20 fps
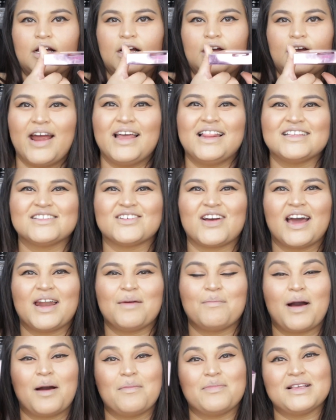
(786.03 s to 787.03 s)
All right, let's go ahead
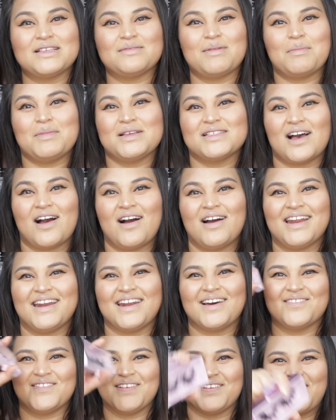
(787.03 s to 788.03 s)
and pop these babies on,
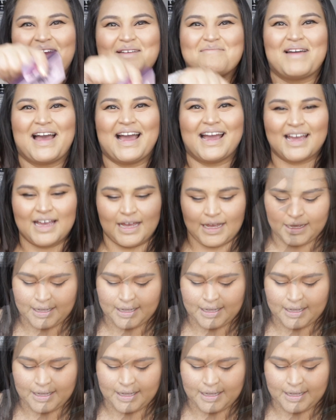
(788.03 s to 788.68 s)
and I'll be right back.